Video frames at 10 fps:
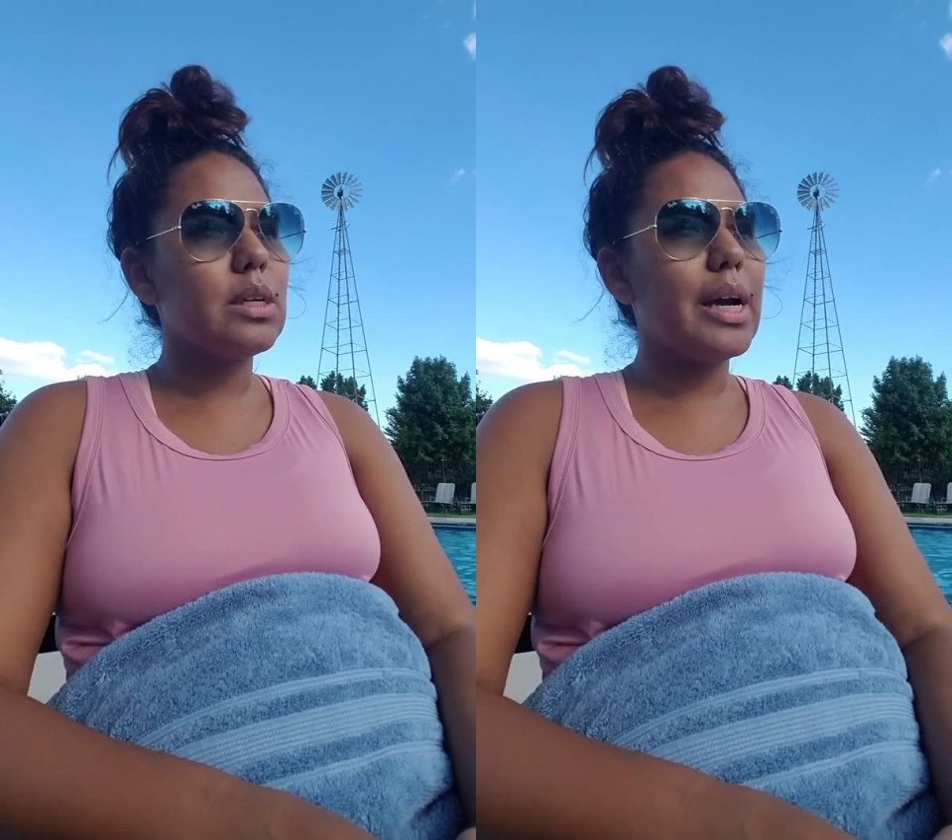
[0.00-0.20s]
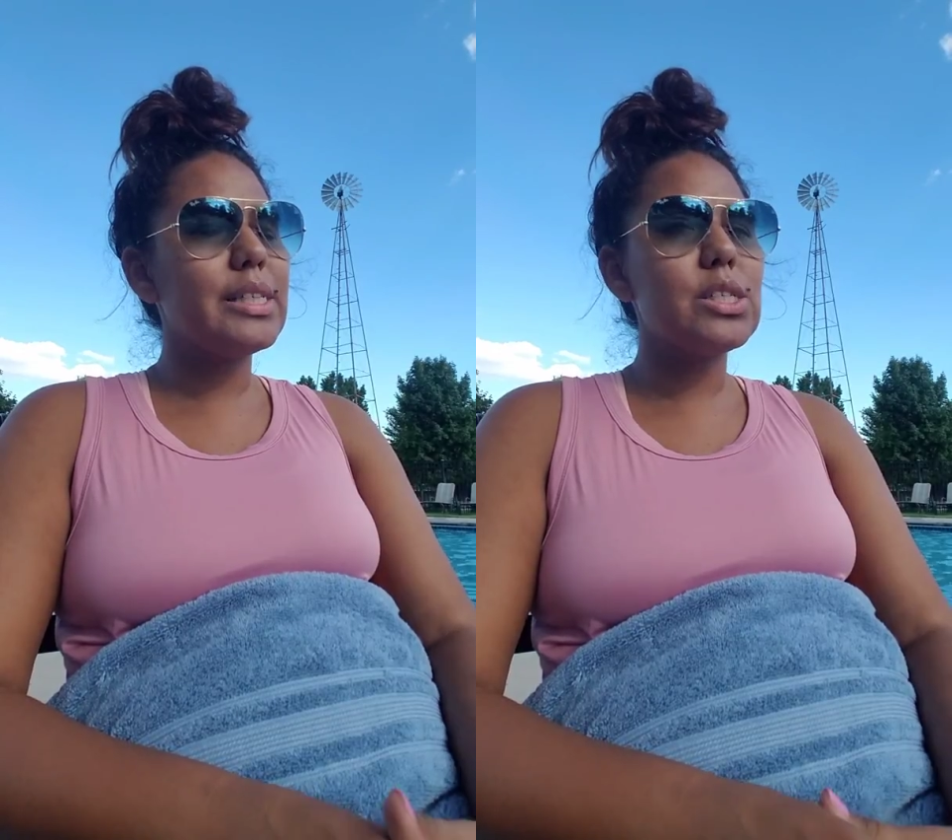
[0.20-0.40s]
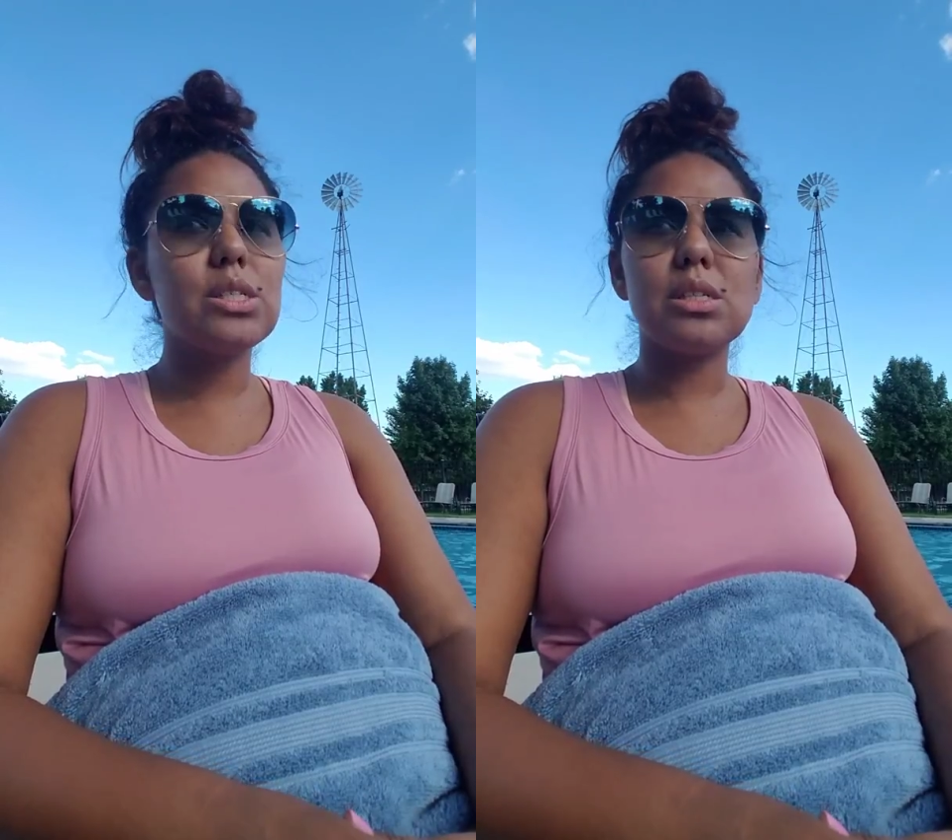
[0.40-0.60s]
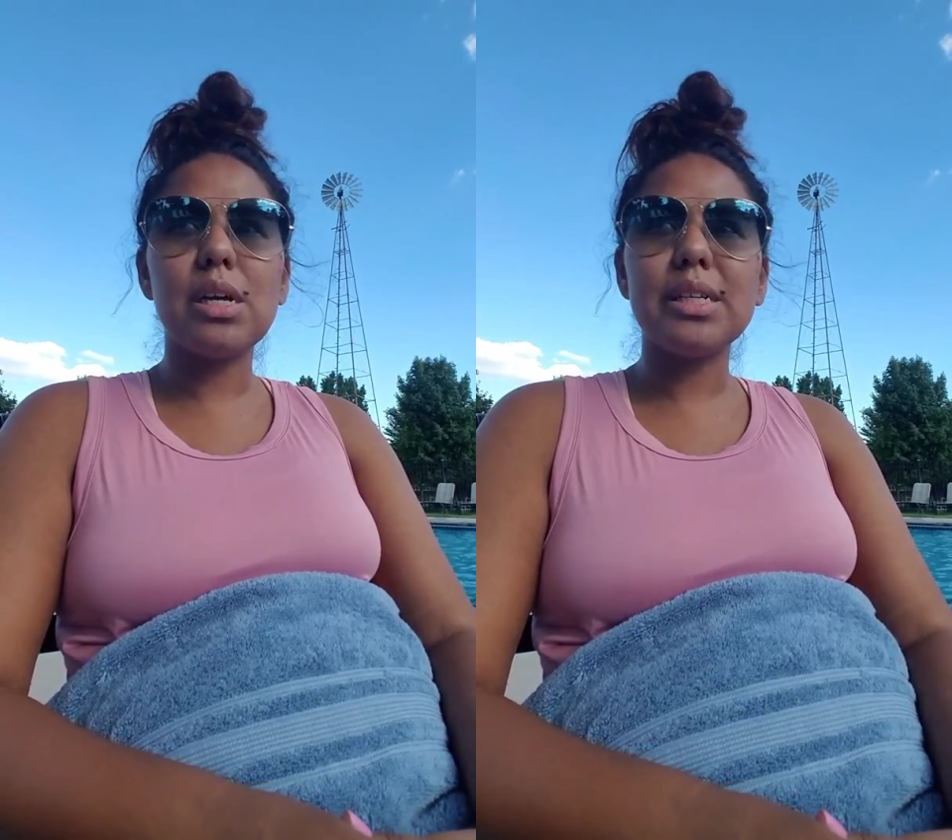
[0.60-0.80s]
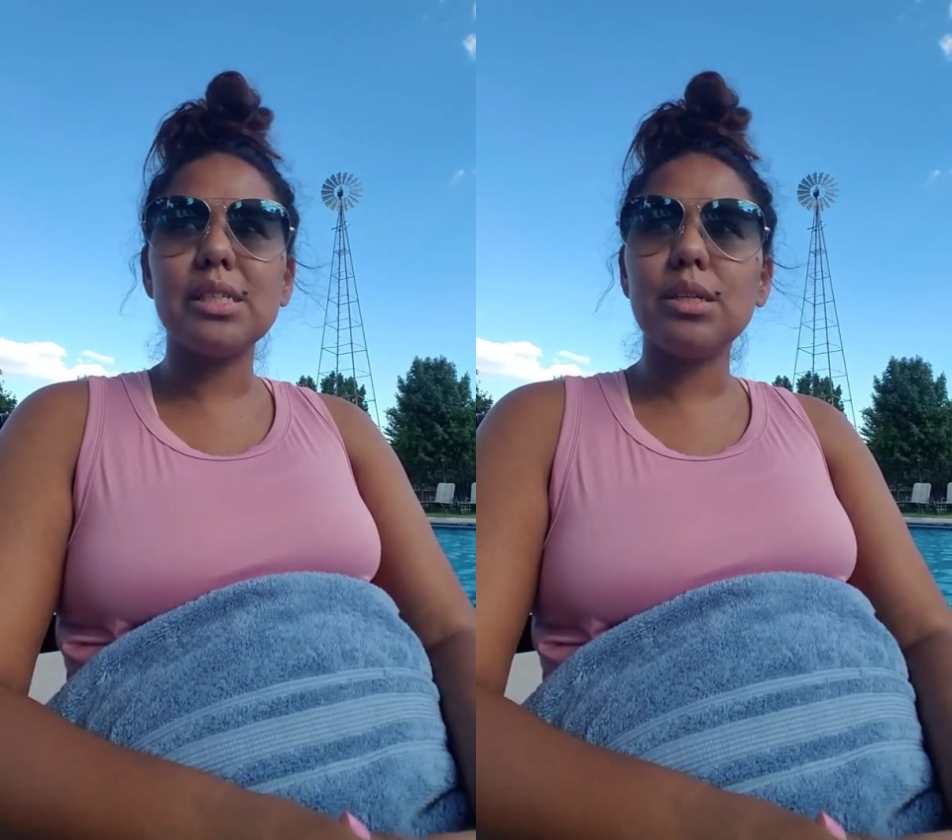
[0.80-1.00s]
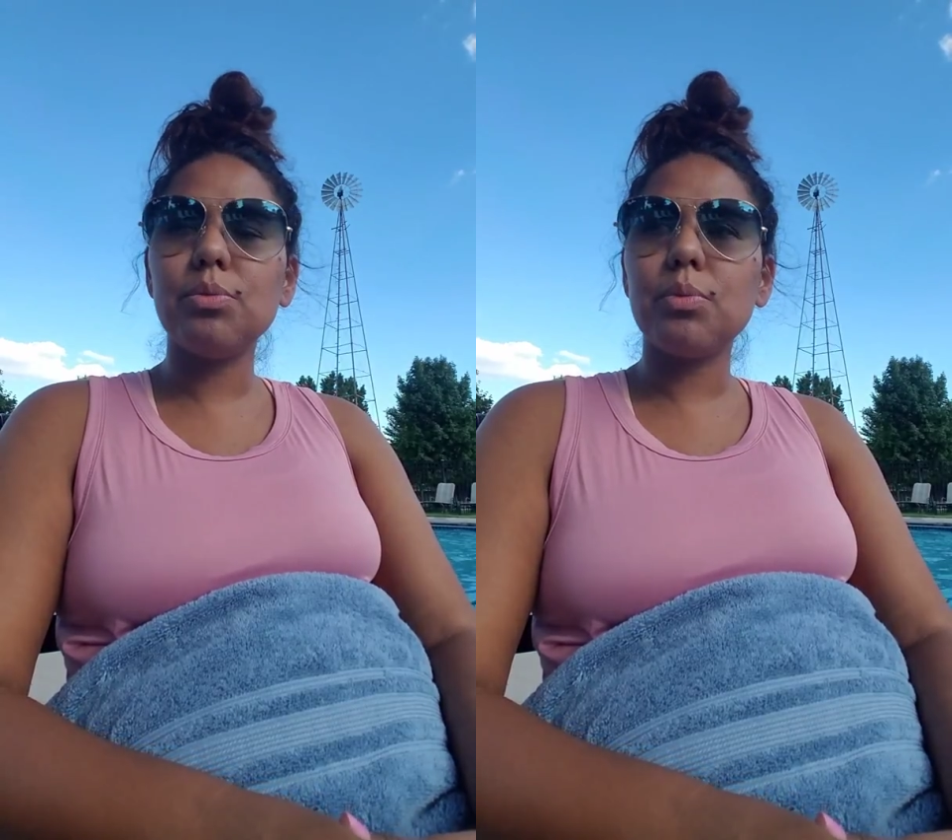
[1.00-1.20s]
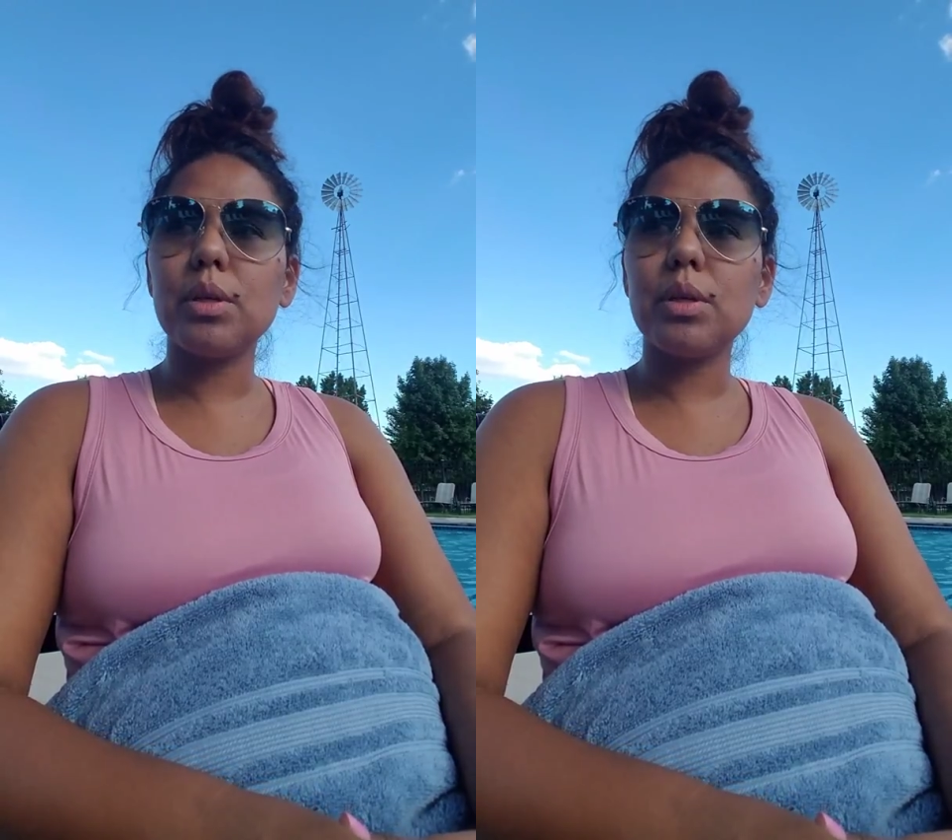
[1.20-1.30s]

I didn't